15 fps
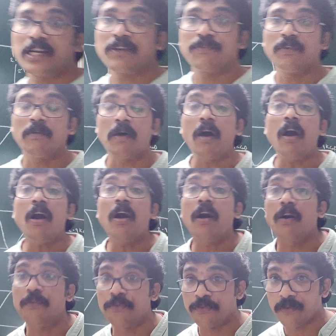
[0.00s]
form
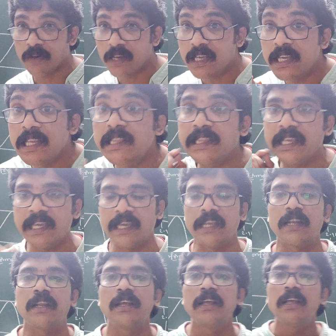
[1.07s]
of ethane.
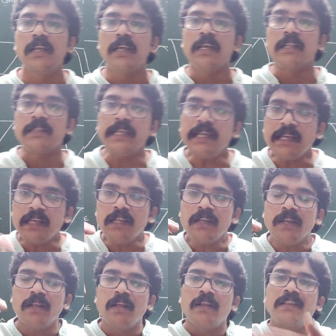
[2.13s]

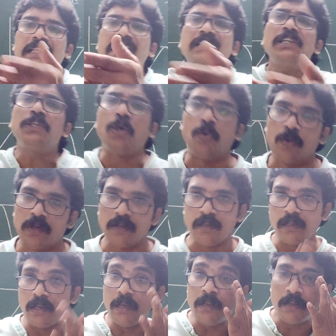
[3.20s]
Then there is a doubt.
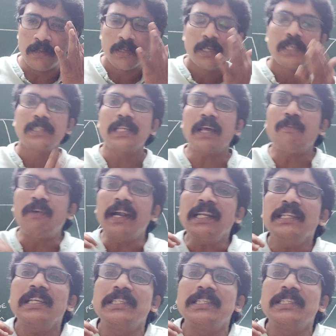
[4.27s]
Sir, what is the